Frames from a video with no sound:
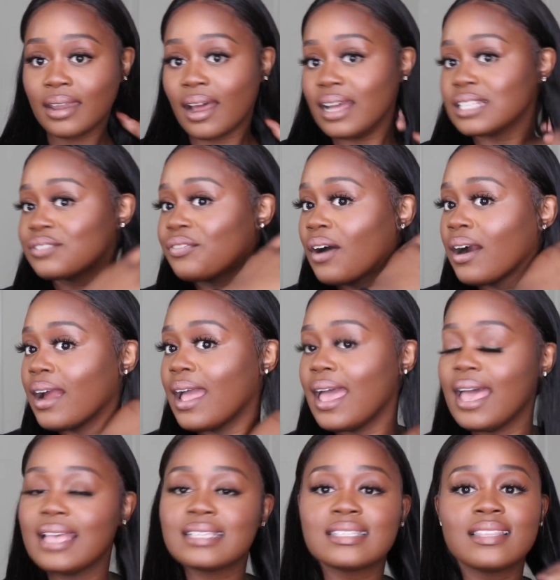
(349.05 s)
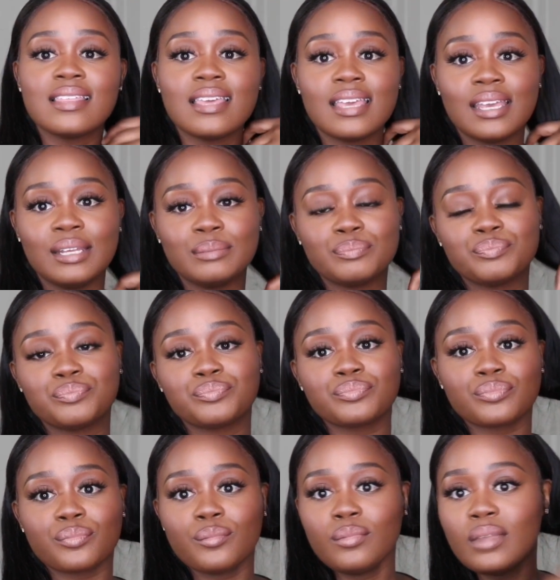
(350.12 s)
Now as far as the
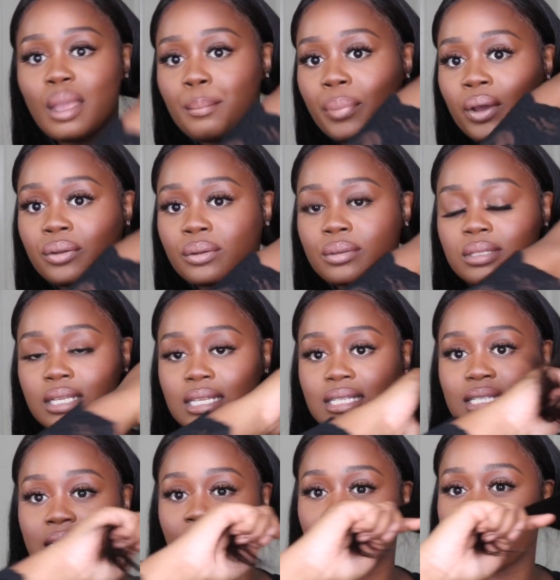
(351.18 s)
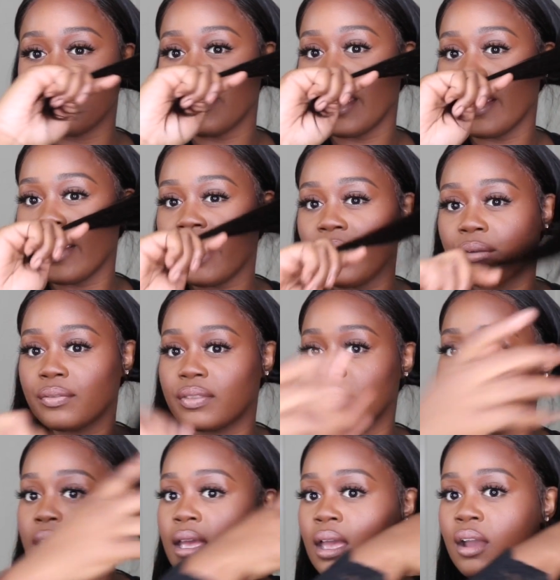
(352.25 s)
bundles itself, they're
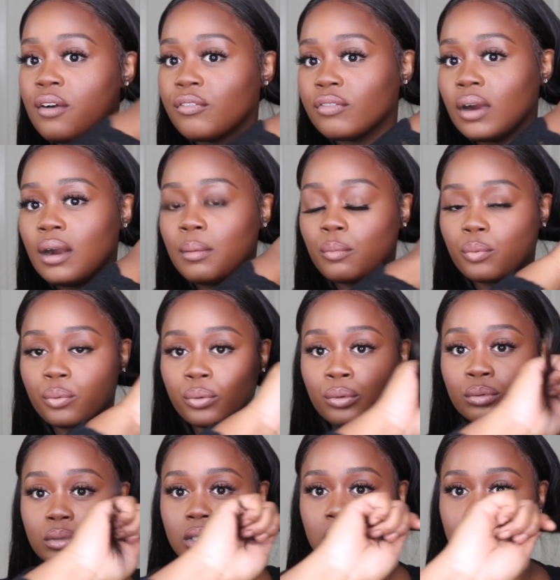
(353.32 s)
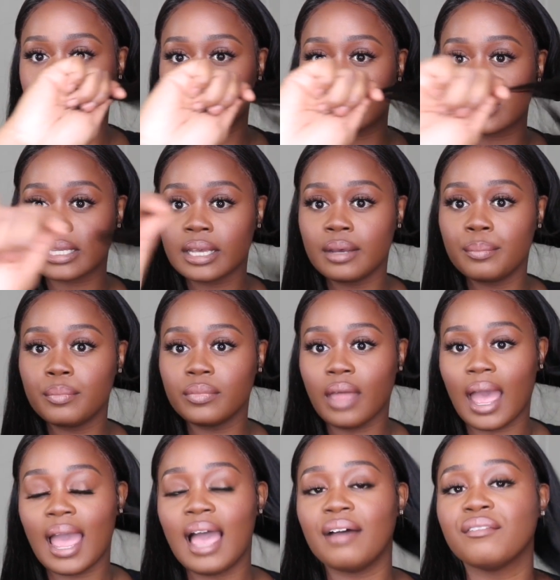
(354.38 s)
healthy from root to tip.
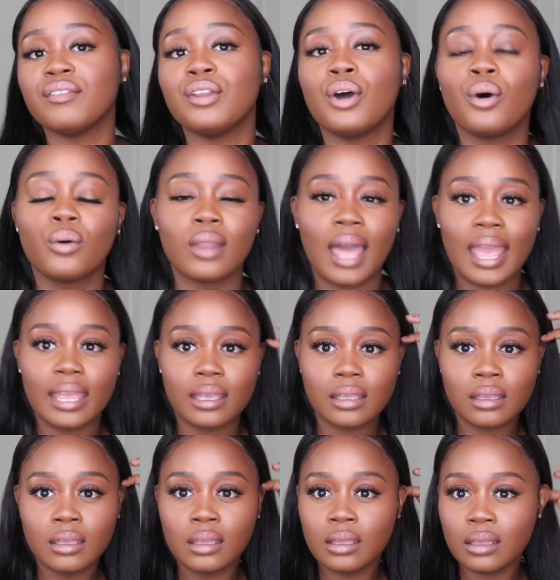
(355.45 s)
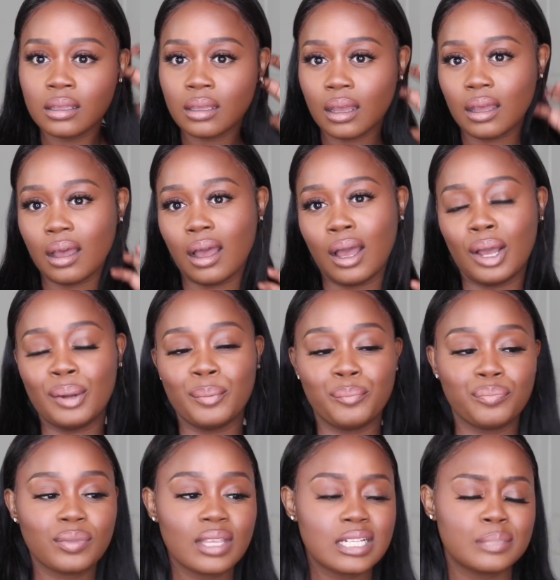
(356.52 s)
I have no like
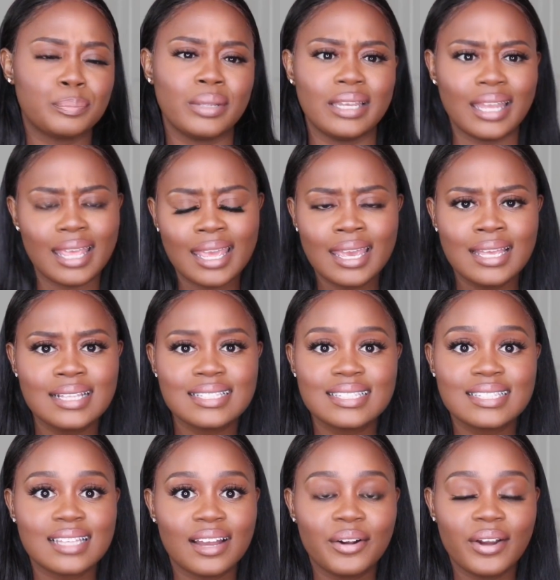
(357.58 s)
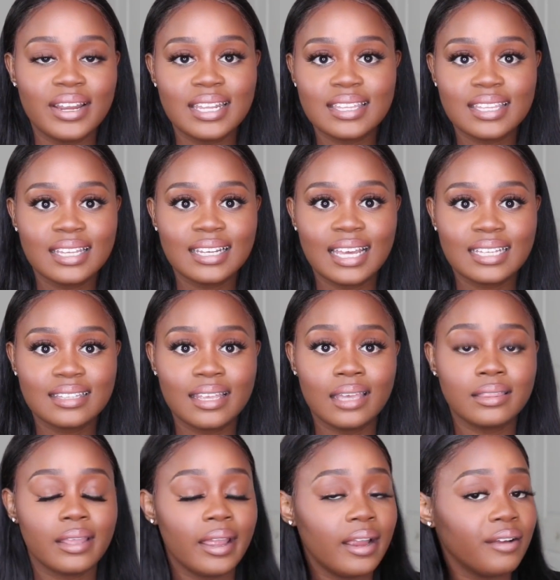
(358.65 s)
um, split ends or anything like
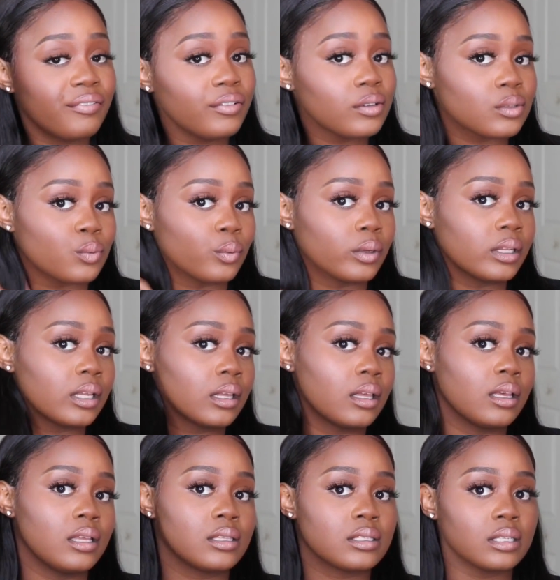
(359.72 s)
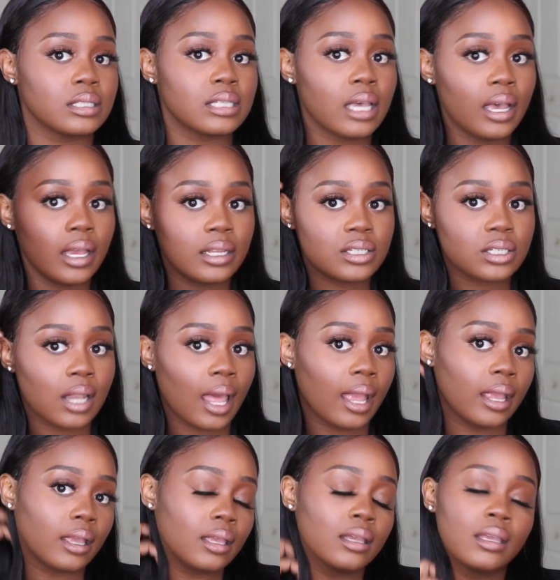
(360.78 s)
that. The hair feels really good to touch
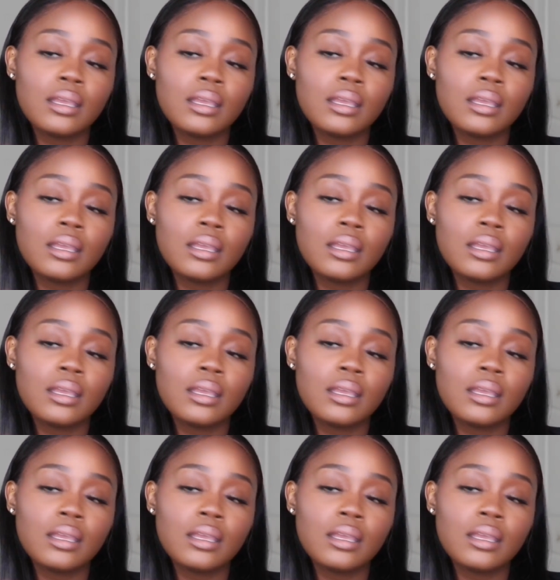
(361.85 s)
like